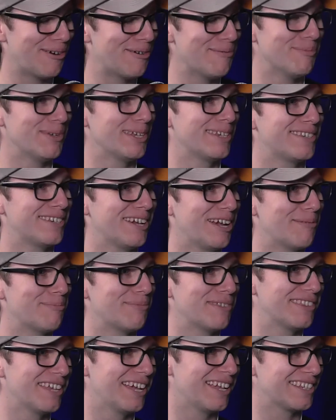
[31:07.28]
messed up
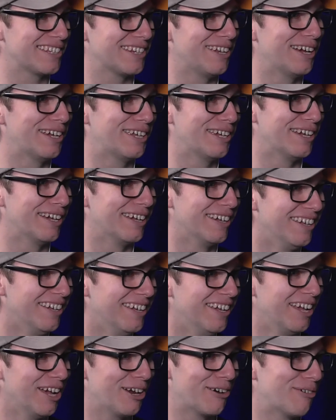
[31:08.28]
that that's like a
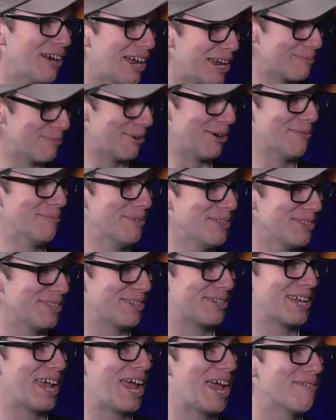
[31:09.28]
hooray moment
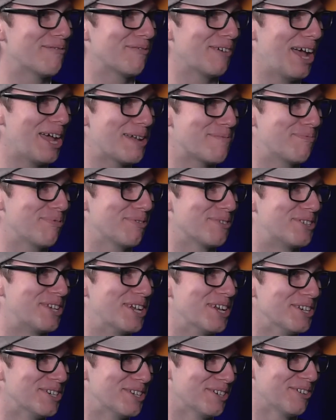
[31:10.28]
to have a
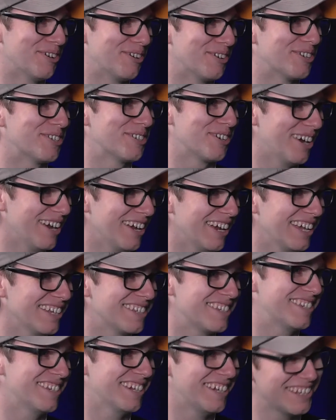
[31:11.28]
presenter on a track? How
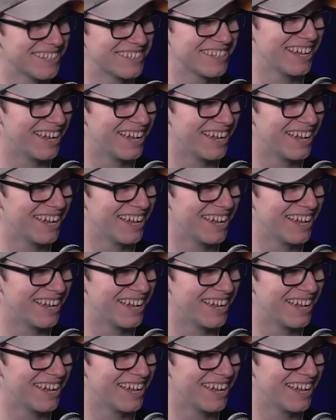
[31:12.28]
sick is that?